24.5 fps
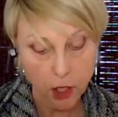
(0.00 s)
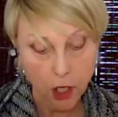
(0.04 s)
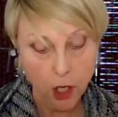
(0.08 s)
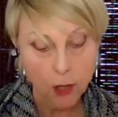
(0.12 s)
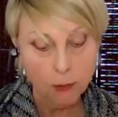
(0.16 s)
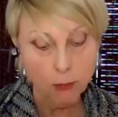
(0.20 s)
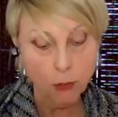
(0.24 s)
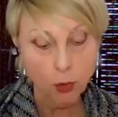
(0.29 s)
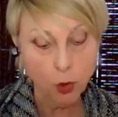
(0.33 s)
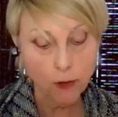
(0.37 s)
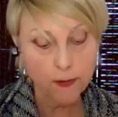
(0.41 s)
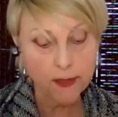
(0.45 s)

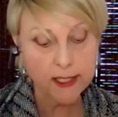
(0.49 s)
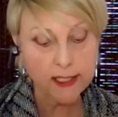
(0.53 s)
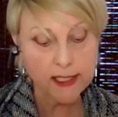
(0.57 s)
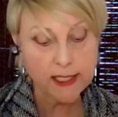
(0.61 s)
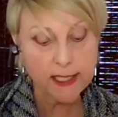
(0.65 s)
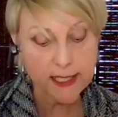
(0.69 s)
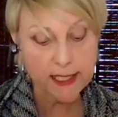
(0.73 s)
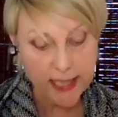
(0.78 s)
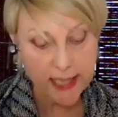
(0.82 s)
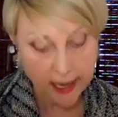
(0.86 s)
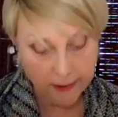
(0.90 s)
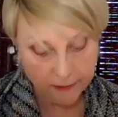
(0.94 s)
More than
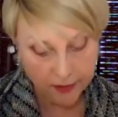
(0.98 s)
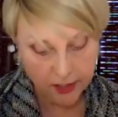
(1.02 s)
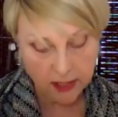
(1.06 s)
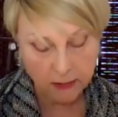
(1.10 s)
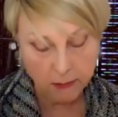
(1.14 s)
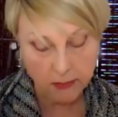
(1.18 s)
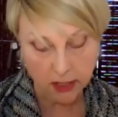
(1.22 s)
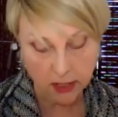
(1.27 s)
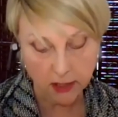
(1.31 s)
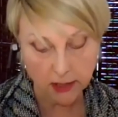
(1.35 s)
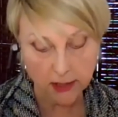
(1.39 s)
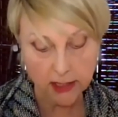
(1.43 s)
$7
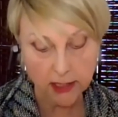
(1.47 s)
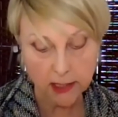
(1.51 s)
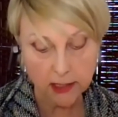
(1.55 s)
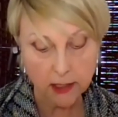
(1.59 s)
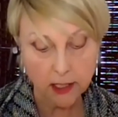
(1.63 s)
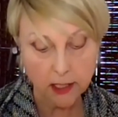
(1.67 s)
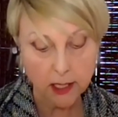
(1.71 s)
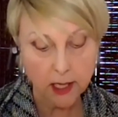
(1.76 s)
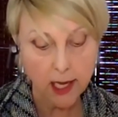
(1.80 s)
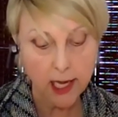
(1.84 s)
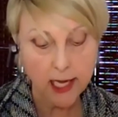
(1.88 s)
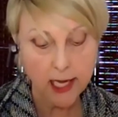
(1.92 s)
million
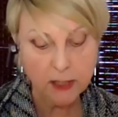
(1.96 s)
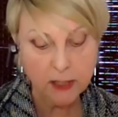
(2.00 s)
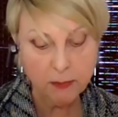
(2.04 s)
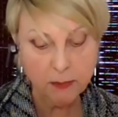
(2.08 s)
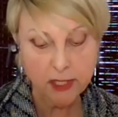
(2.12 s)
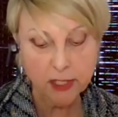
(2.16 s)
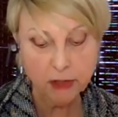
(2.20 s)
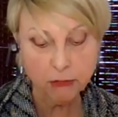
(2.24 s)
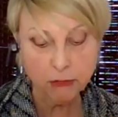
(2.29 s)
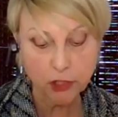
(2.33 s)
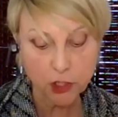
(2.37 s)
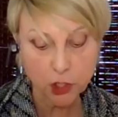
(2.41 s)
has
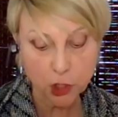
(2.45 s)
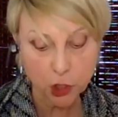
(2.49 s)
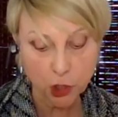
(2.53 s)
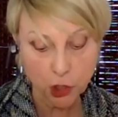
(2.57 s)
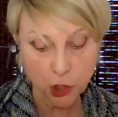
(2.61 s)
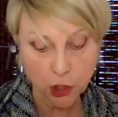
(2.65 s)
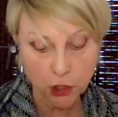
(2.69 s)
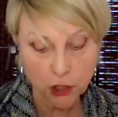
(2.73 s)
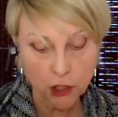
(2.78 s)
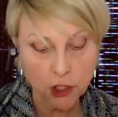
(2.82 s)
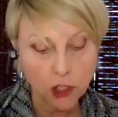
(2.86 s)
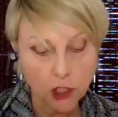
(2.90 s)
been
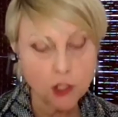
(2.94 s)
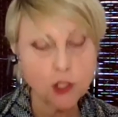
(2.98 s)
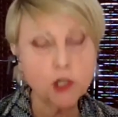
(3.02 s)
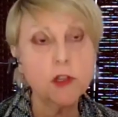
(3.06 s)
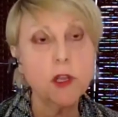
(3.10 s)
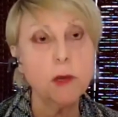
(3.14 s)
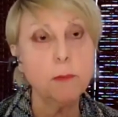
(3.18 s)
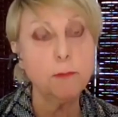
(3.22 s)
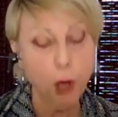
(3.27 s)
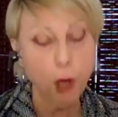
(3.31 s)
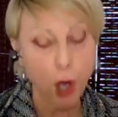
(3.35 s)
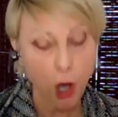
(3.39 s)
returned to the
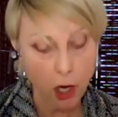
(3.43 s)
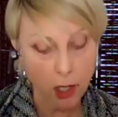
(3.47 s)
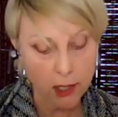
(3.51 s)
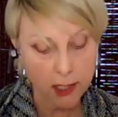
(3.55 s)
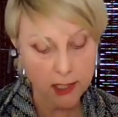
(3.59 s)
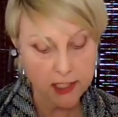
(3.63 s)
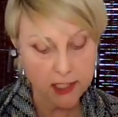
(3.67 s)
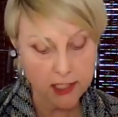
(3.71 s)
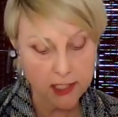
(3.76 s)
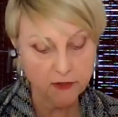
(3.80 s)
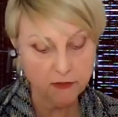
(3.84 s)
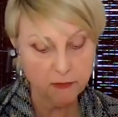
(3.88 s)

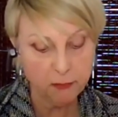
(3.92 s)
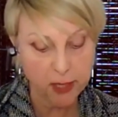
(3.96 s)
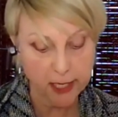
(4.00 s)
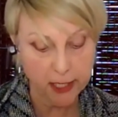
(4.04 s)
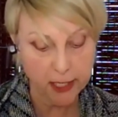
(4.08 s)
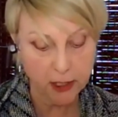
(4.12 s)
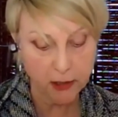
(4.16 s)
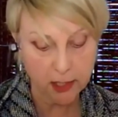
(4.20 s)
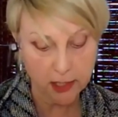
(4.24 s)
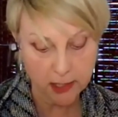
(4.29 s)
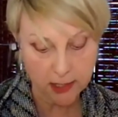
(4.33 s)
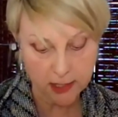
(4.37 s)
pockets of
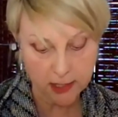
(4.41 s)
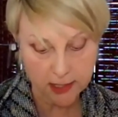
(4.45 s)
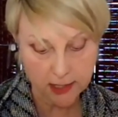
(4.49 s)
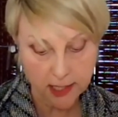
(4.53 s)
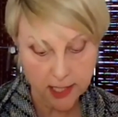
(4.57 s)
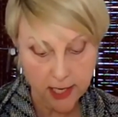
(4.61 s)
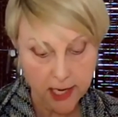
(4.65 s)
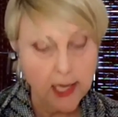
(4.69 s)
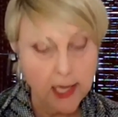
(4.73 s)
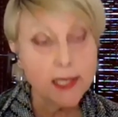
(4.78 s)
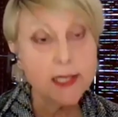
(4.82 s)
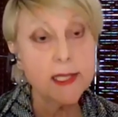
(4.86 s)
parents,
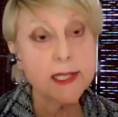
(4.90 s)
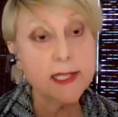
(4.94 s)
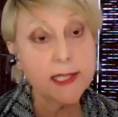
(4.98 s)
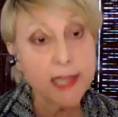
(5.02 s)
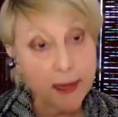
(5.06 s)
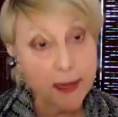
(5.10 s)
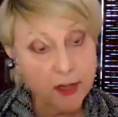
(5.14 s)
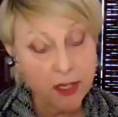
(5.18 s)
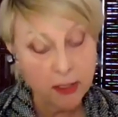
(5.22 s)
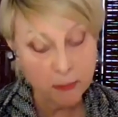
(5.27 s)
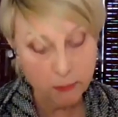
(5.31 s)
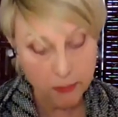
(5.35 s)

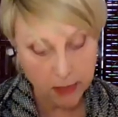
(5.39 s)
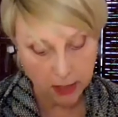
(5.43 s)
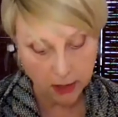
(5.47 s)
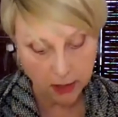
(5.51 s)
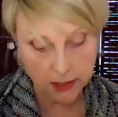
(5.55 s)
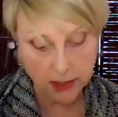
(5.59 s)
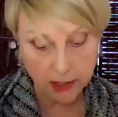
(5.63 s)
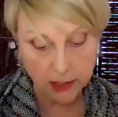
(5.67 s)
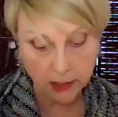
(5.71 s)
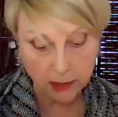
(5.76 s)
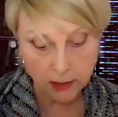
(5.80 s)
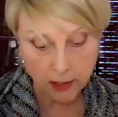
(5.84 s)
$7
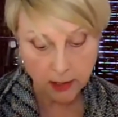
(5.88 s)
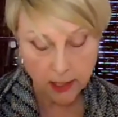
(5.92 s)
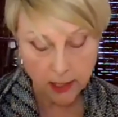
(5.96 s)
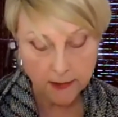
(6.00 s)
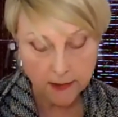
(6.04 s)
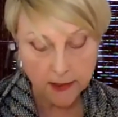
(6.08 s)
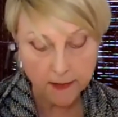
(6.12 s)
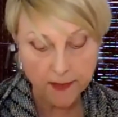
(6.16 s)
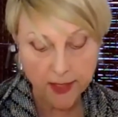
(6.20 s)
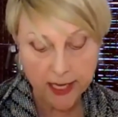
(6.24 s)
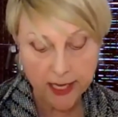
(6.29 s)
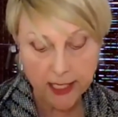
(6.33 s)
million
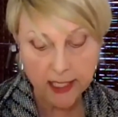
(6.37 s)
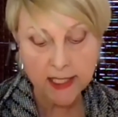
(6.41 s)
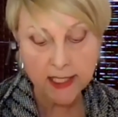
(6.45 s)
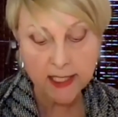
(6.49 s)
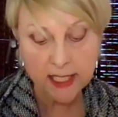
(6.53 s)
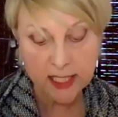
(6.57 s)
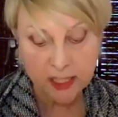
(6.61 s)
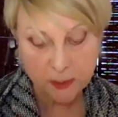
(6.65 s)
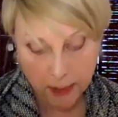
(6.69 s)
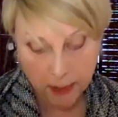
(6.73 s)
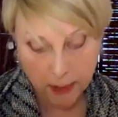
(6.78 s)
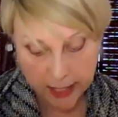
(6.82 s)
that they can
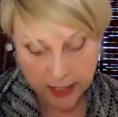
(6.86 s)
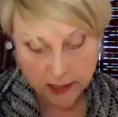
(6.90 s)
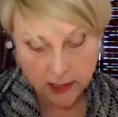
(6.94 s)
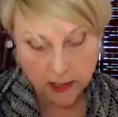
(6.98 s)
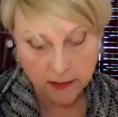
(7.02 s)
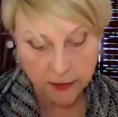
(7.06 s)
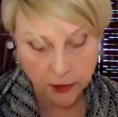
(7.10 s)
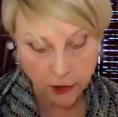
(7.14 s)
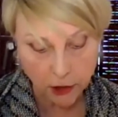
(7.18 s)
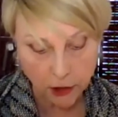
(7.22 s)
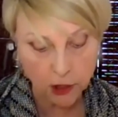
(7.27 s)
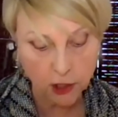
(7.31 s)
spend in
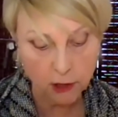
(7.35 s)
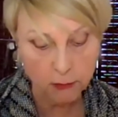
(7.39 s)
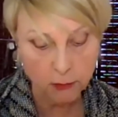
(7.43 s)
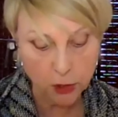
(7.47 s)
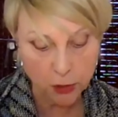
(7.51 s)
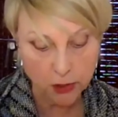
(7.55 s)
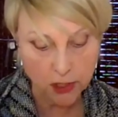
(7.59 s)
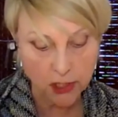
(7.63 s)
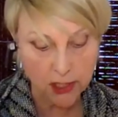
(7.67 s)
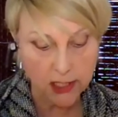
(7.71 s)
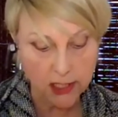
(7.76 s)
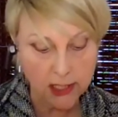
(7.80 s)
their
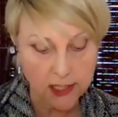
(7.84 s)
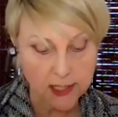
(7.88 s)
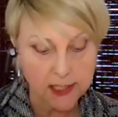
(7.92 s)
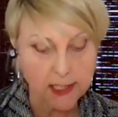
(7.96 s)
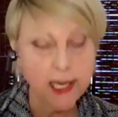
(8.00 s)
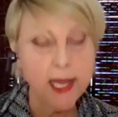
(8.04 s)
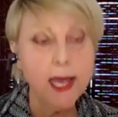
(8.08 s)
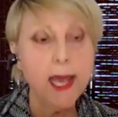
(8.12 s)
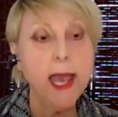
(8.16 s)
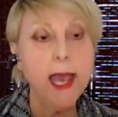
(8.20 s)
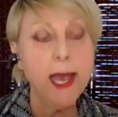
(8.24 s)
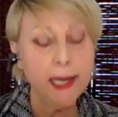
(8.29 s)
communities
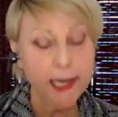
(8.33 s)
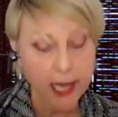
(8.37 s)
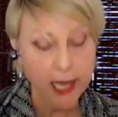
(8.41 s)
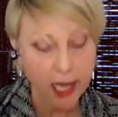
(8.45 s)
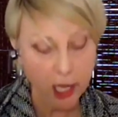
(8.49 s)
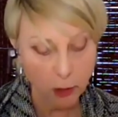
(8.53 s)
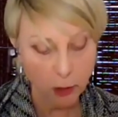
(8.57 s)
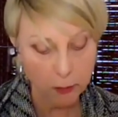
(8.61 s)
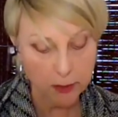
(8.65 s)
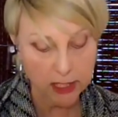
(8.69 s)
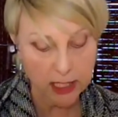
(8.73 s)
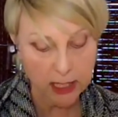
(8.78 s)
and
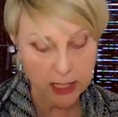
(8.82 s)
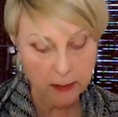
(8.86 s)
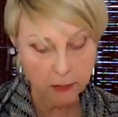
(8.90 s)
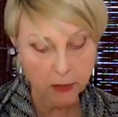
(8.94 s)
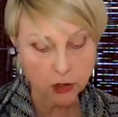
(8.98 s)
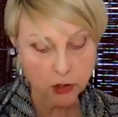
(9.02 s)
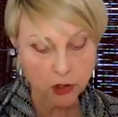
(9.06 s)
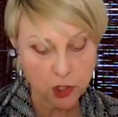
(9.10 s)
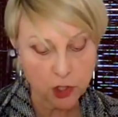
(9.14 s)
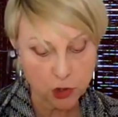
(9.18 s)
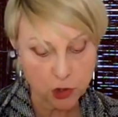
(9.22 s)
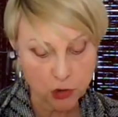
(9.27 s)
help keep
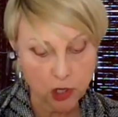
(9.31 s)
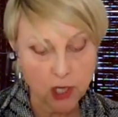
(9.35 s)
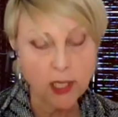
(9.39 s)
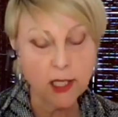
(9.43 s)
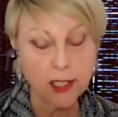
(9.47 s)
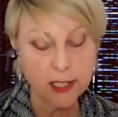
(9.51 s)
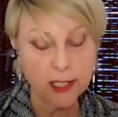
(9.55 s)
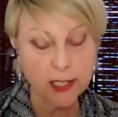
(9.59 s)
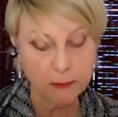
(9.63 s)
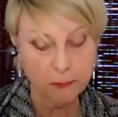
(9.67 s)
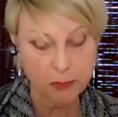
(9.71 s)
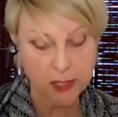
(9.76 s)

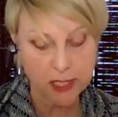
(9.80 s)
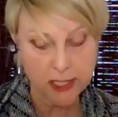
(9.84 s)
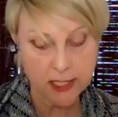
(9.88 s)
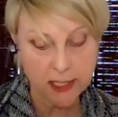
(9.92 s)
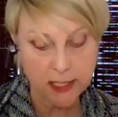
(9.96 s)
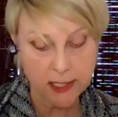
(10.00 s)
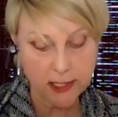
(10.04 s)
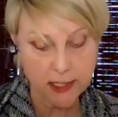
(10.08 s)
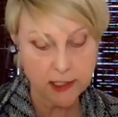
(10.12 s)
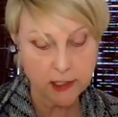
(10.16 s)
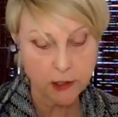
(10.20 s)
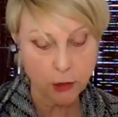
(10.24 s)
struggling
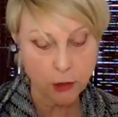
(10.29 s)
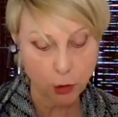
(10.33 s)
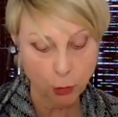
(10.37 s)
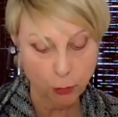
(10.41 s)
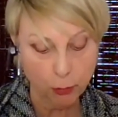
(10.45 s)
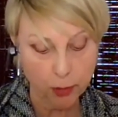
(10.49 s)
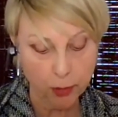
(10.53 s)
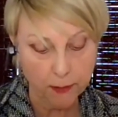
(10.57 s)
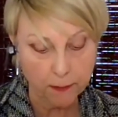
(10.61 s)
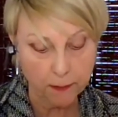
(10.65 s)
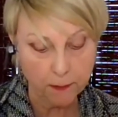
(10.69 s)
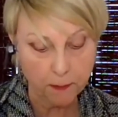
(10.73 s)
businesses open.